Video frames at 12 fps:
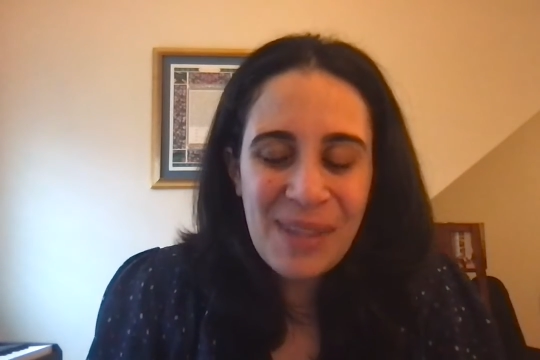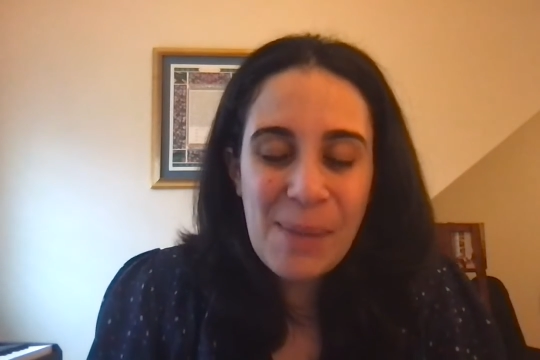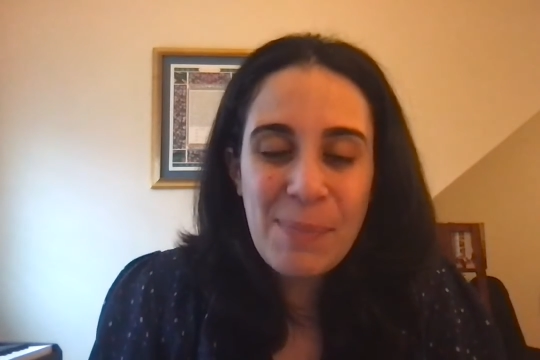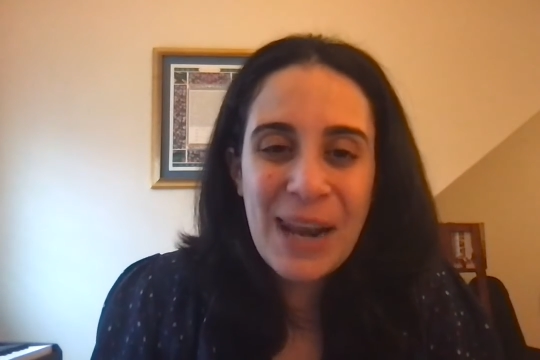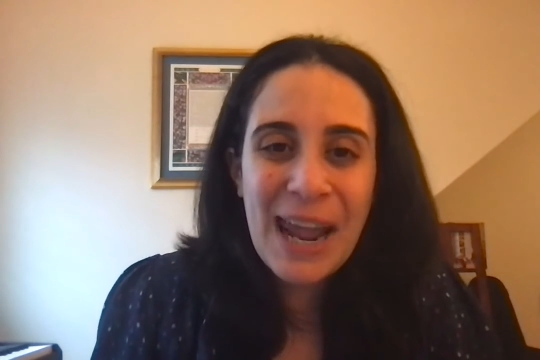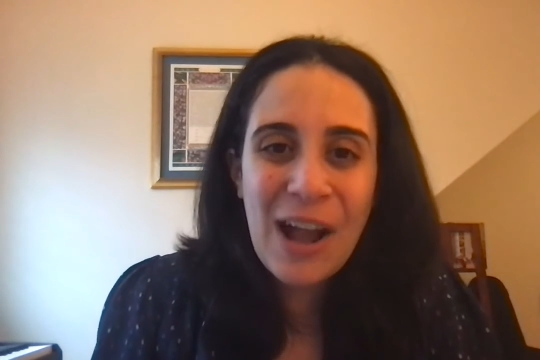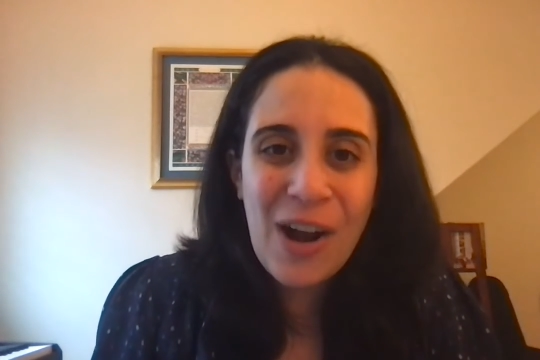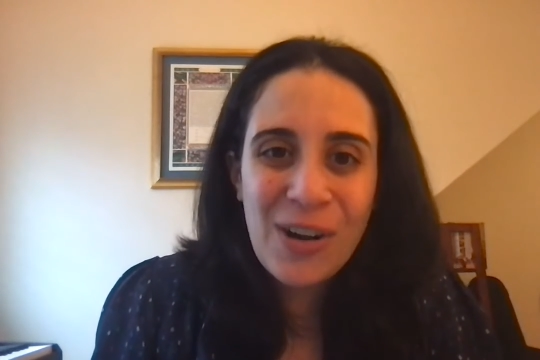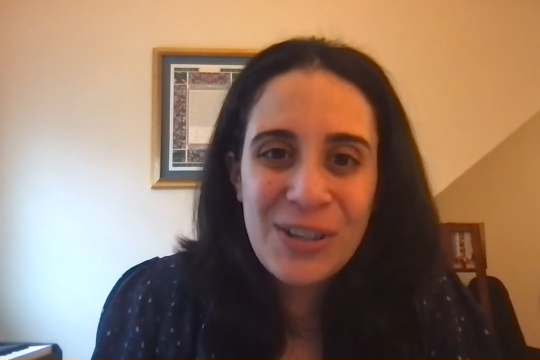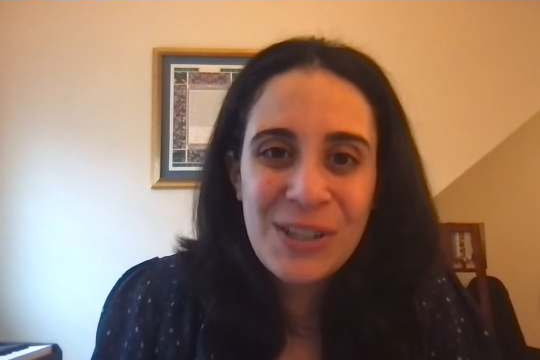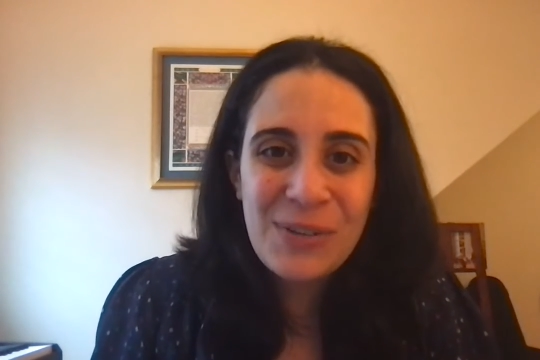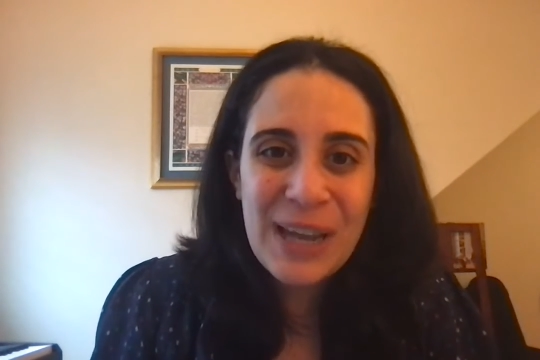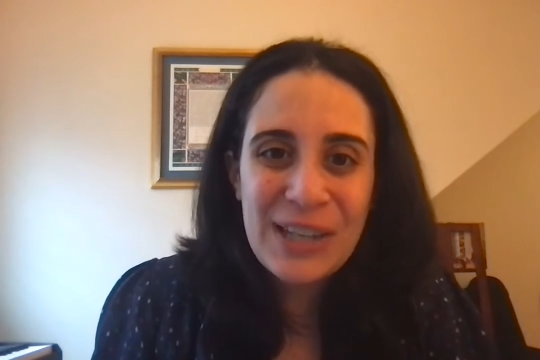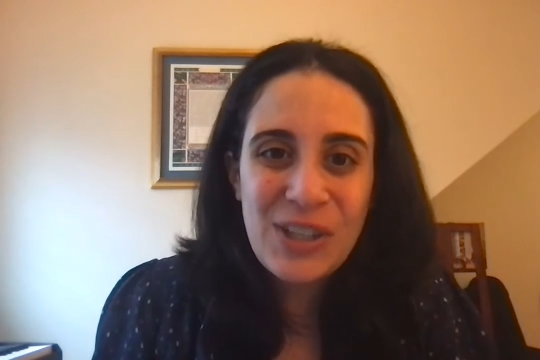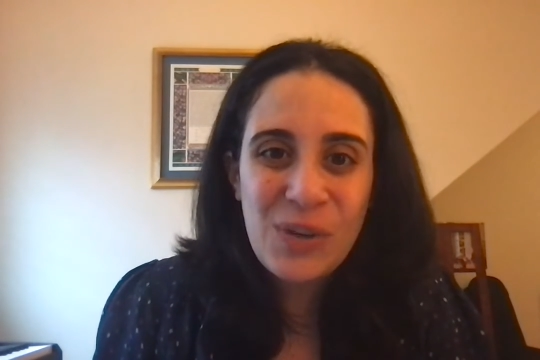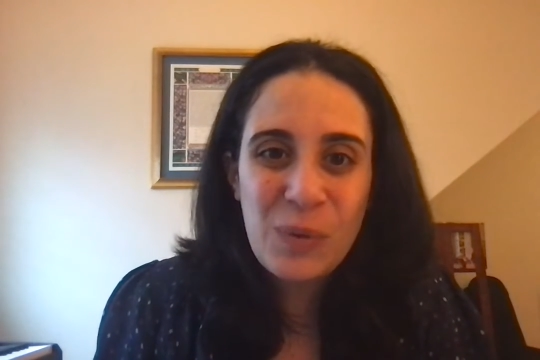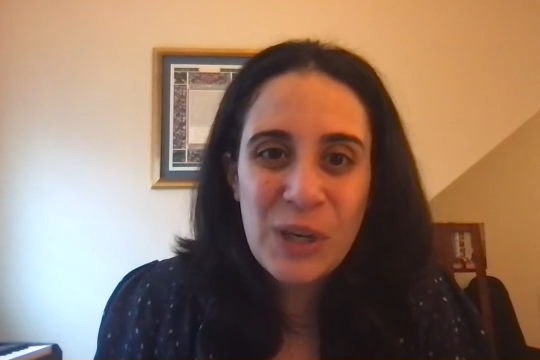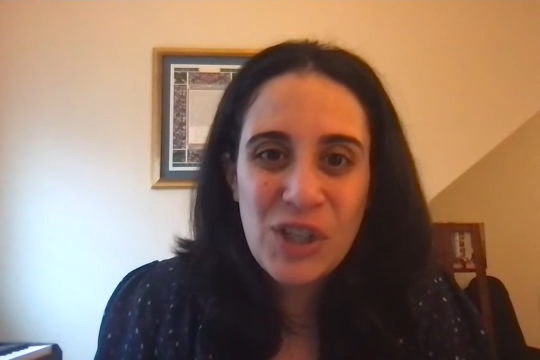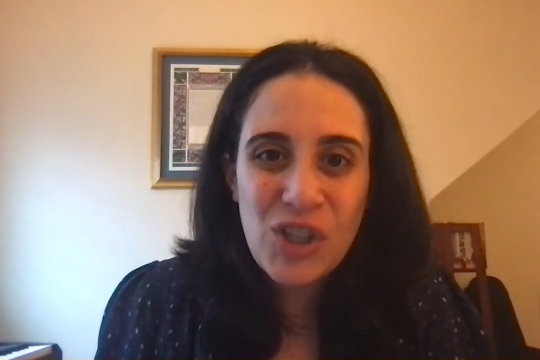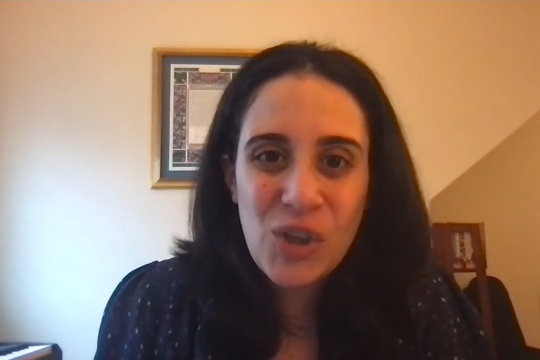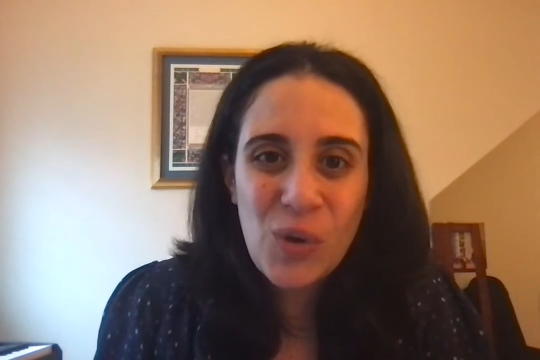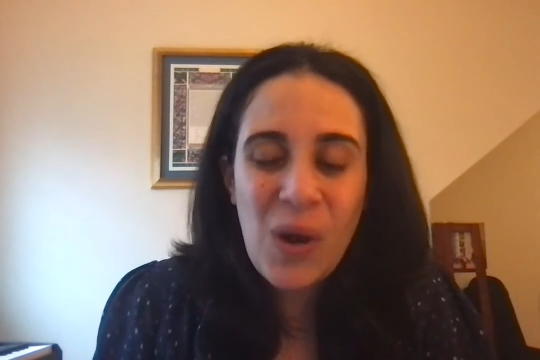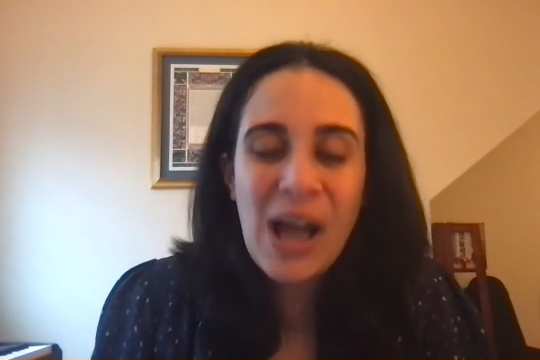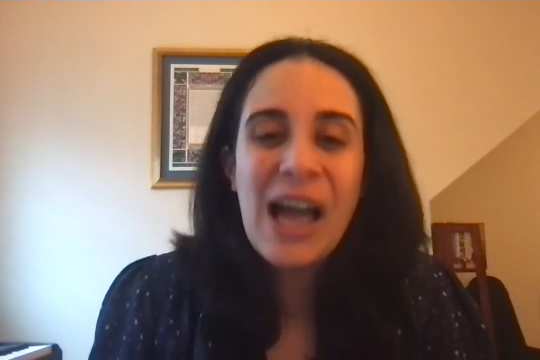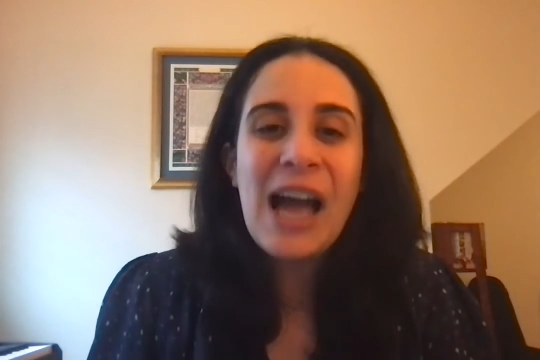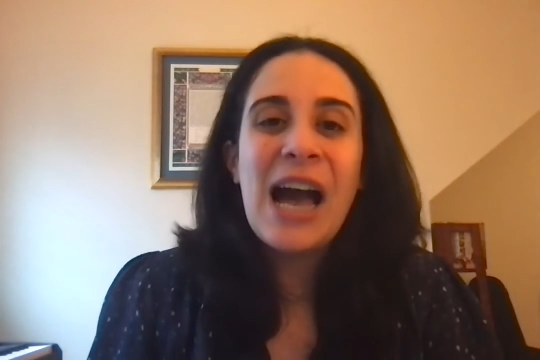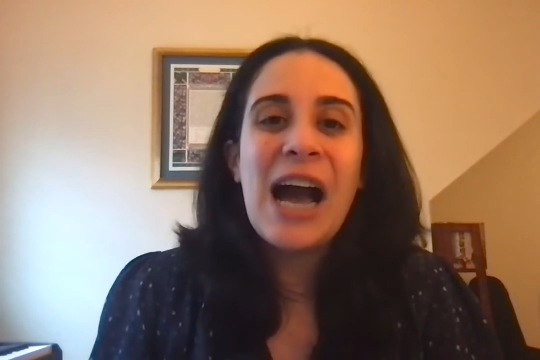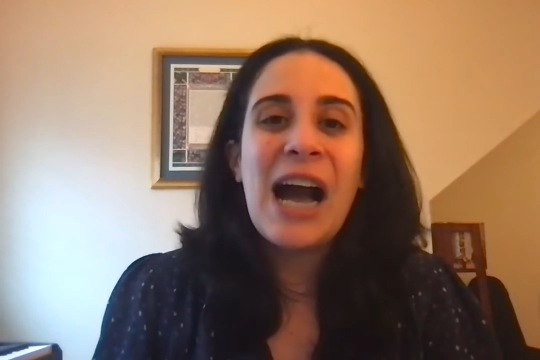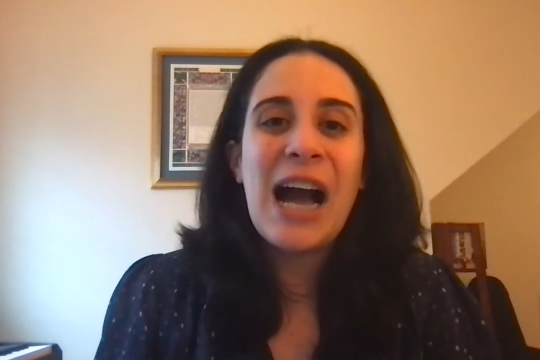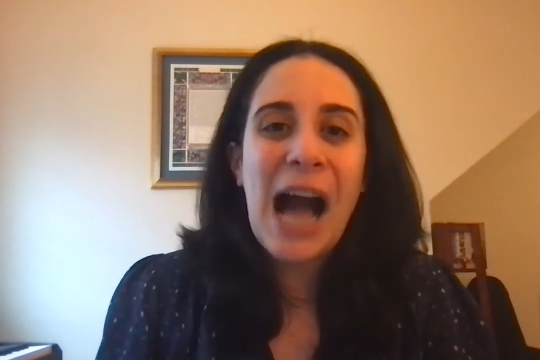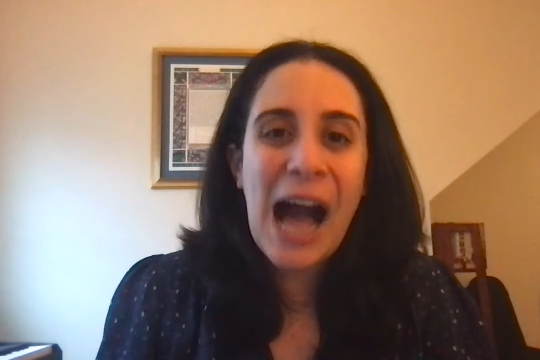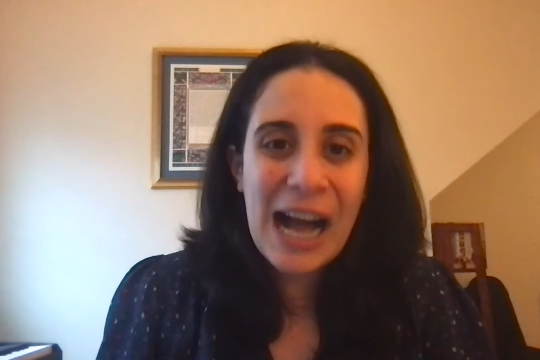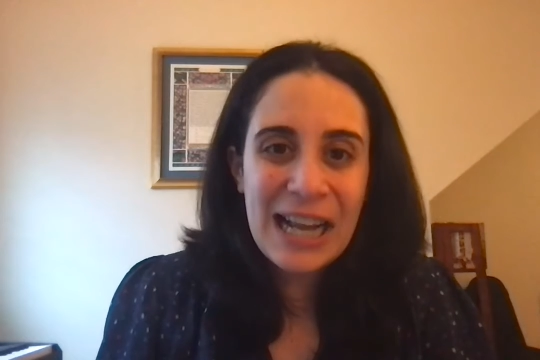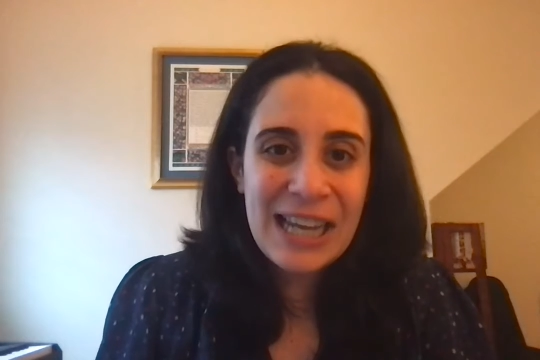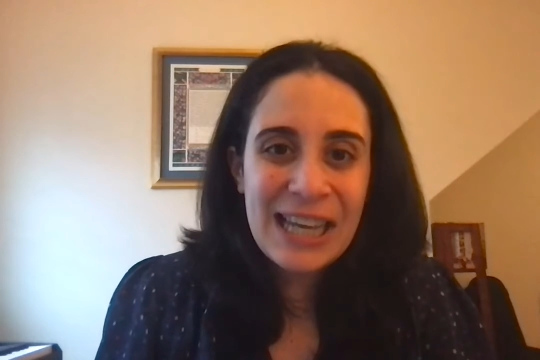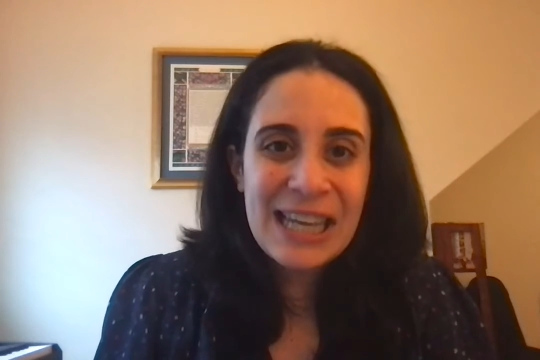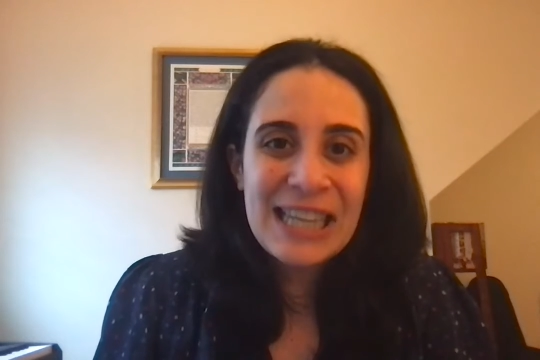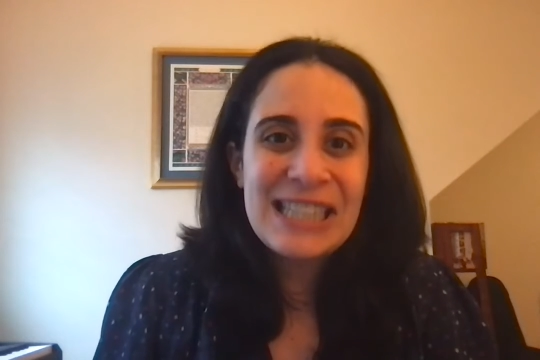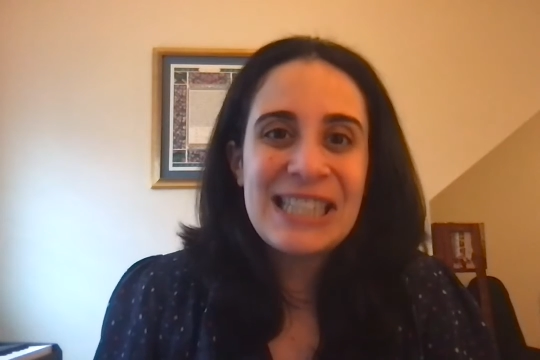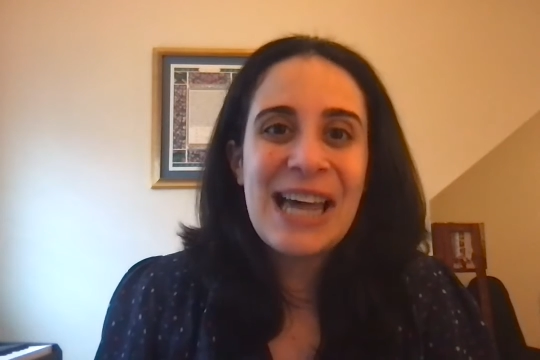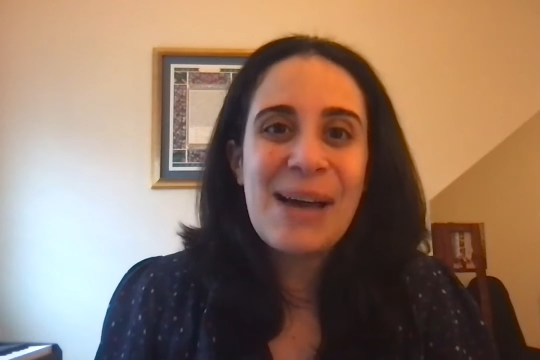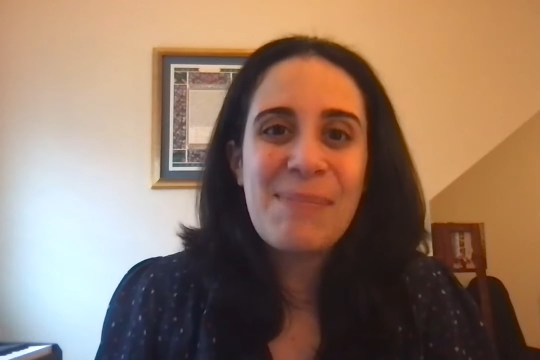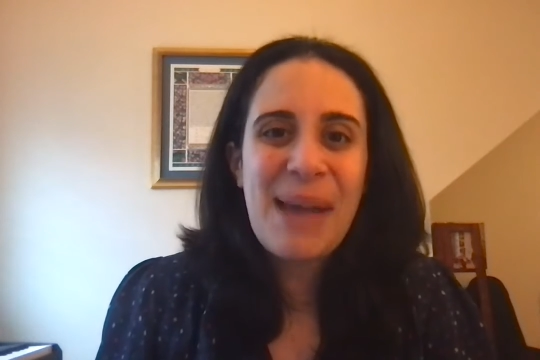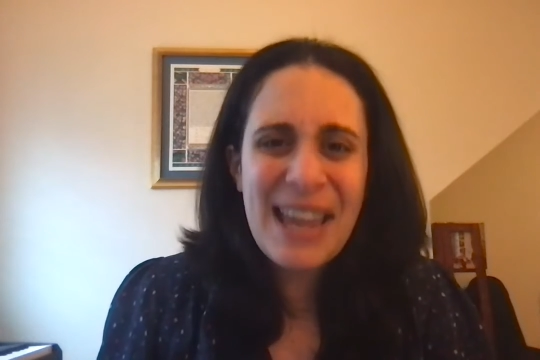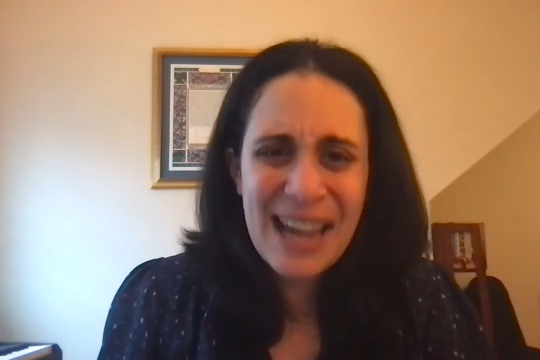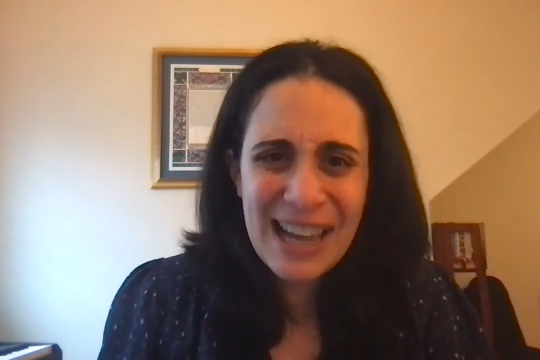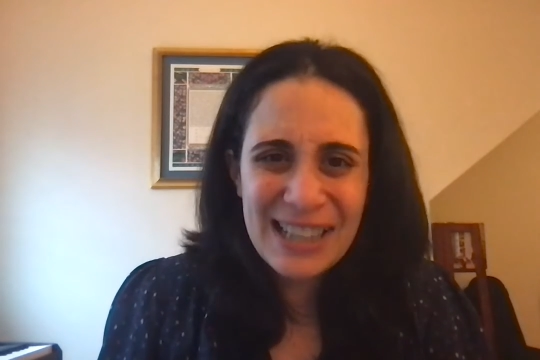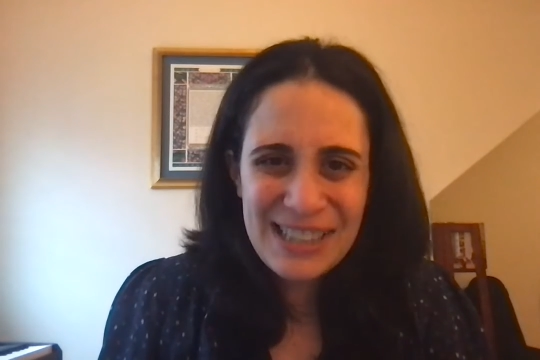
but I also get to wish you Chag Sameach.